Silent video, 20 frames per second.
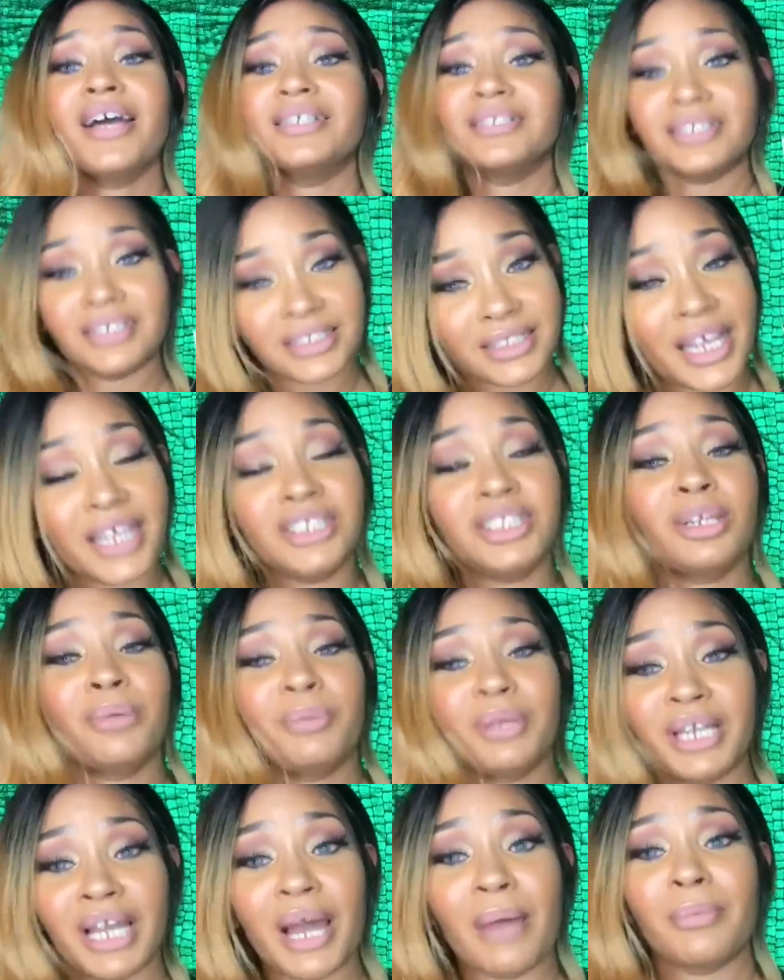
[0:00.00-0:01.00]
Sensationnel
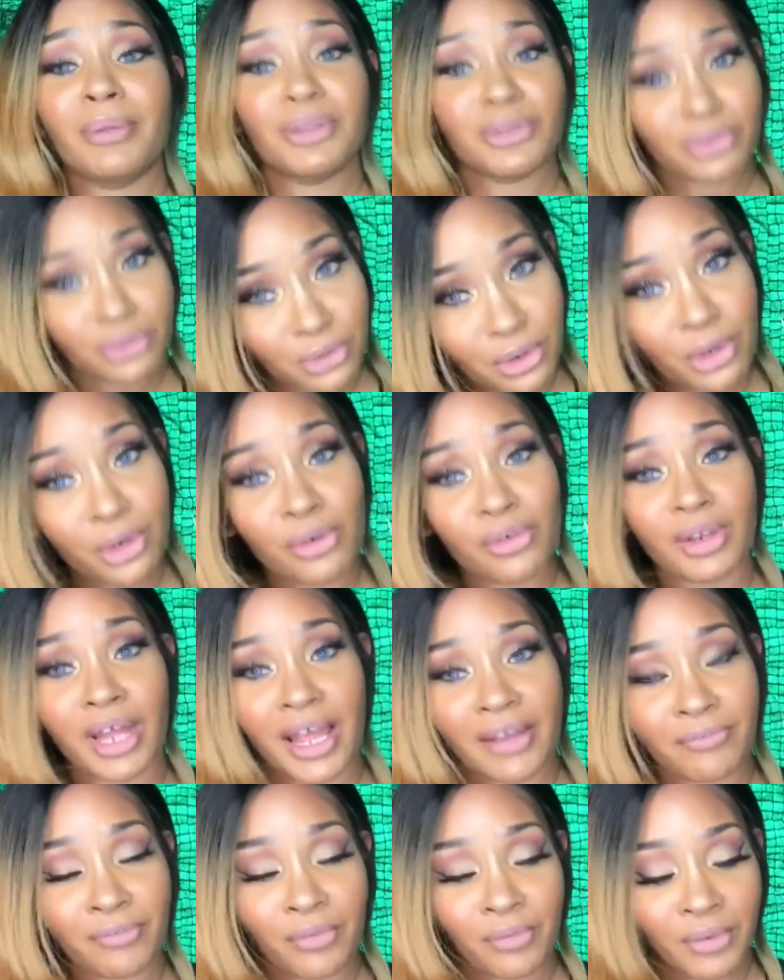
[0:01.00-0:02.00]
be coming through,
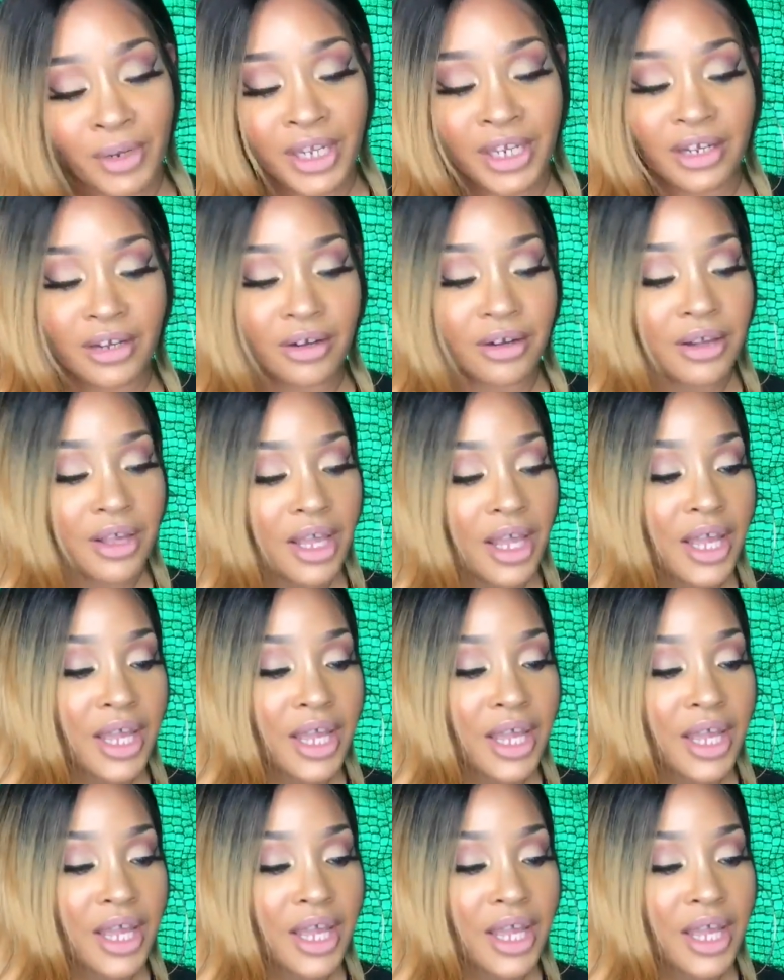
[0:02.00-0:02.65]
like, for real.